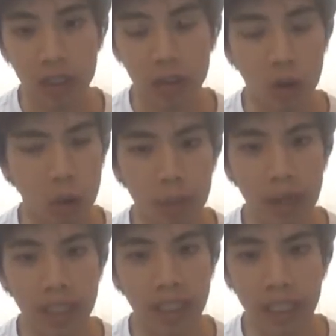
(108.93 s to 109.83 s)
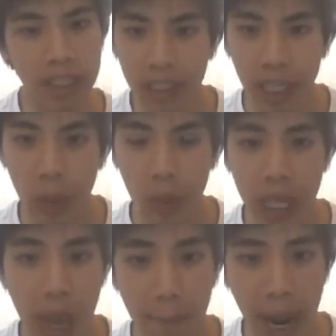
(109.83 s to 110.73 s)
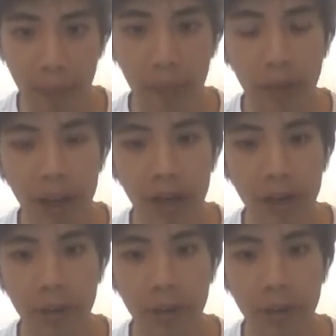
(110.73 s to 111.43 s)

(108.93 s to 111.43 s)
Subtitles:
trope is necessarily a bad thing,